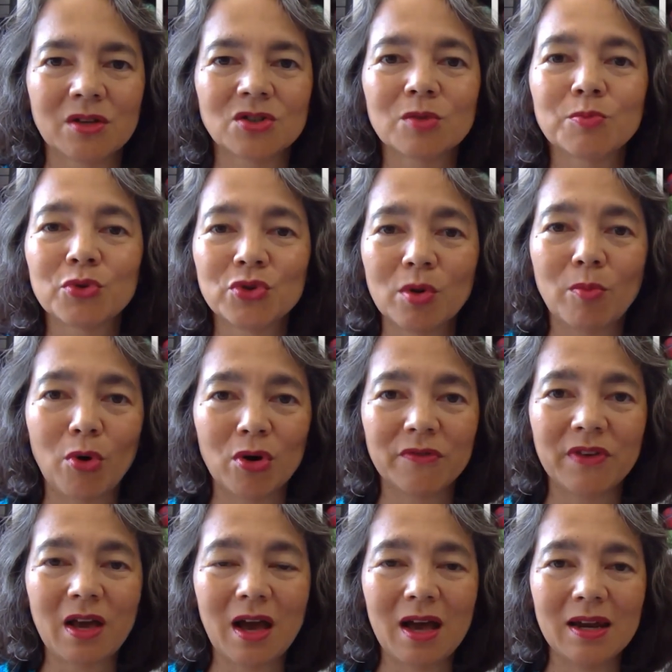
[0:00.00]
to put your ball
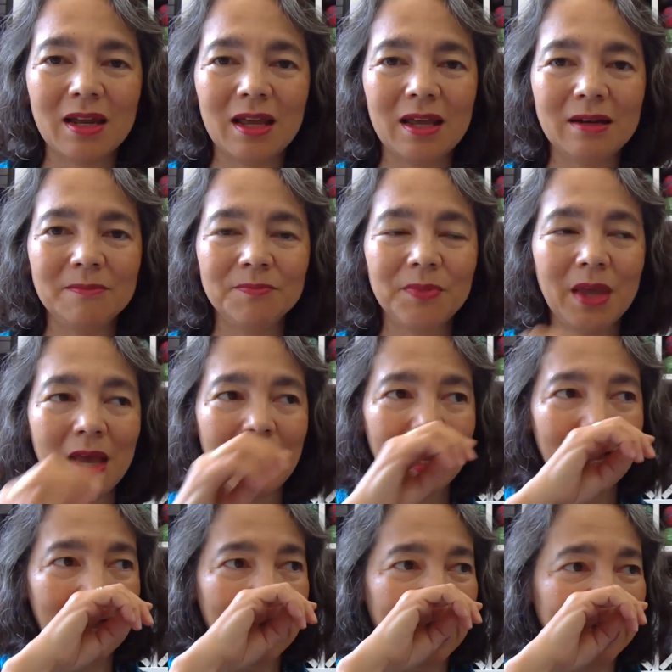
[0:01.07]
of yarn in.
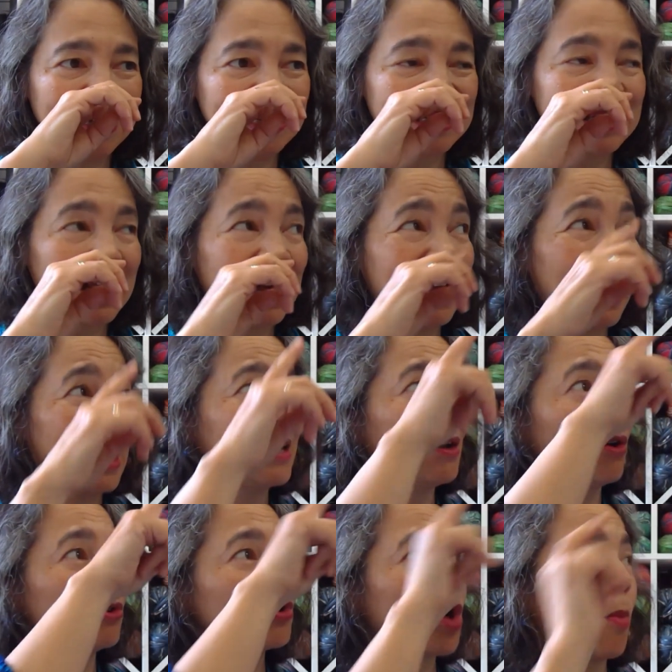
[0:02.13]
And I had
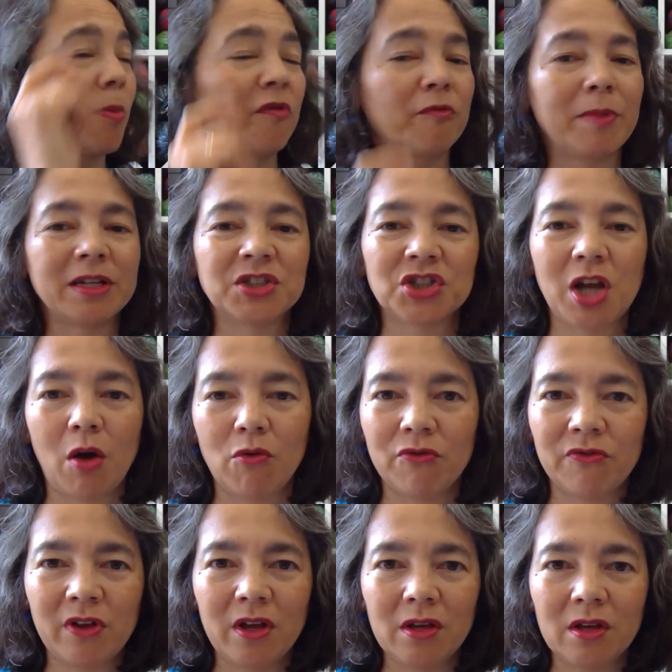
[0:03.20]
it on top of my
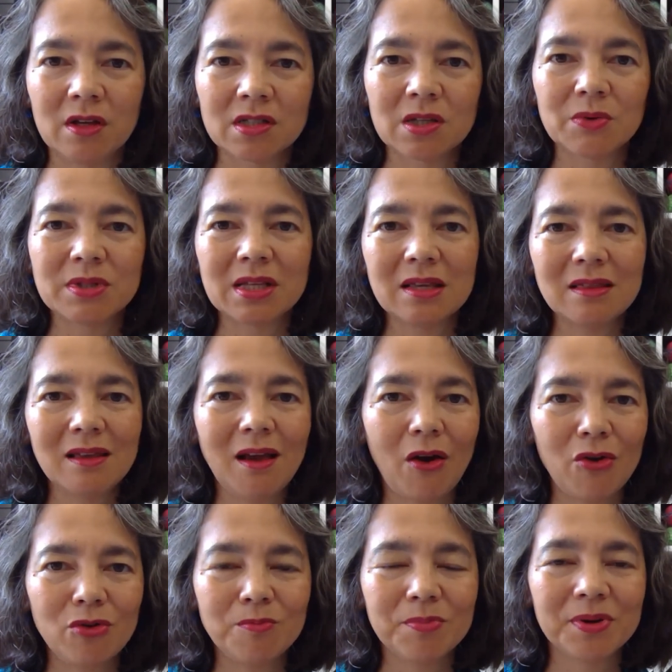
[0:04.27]
shelf. So it's in the
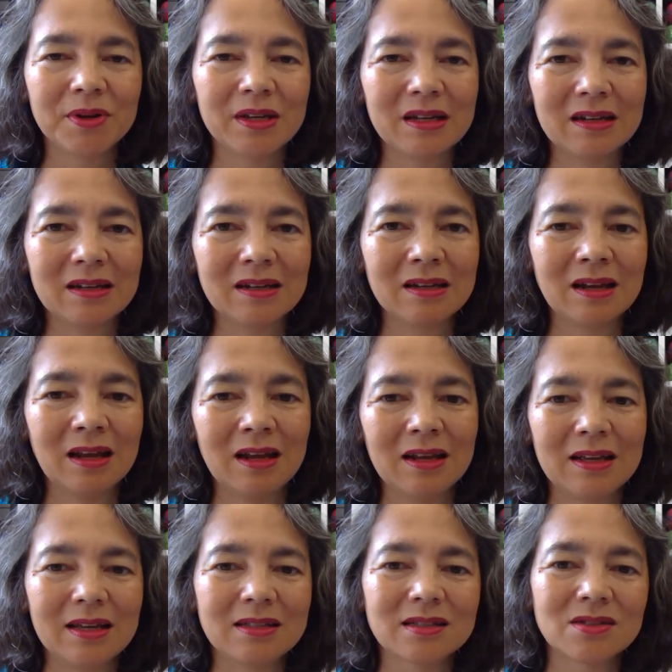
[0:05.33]
open.
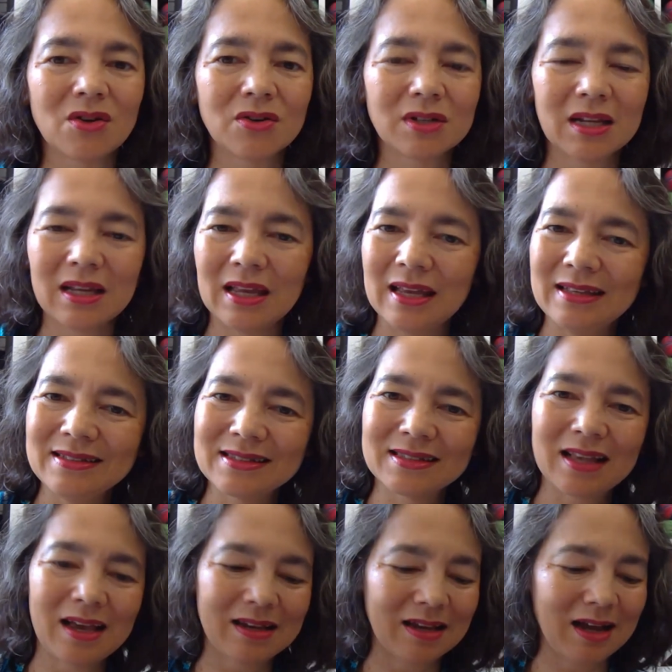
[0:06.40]
It's not
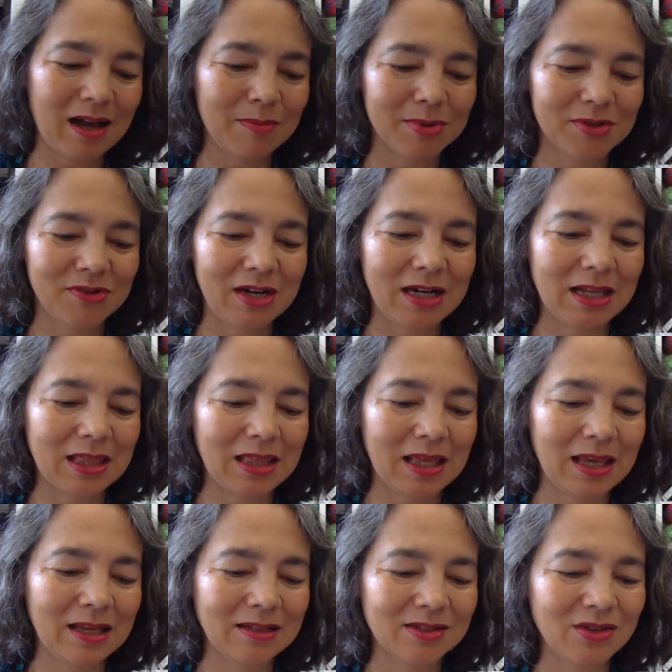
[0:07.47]
inside a cupboard or
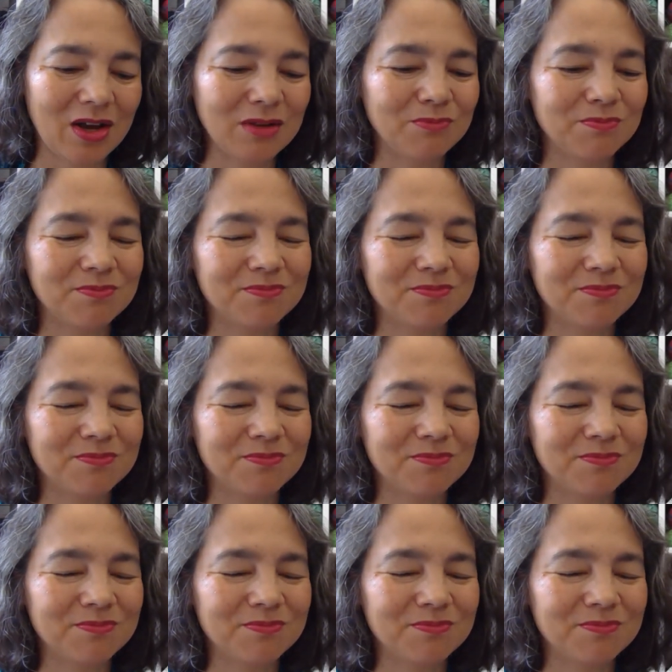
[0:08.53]
anything. So I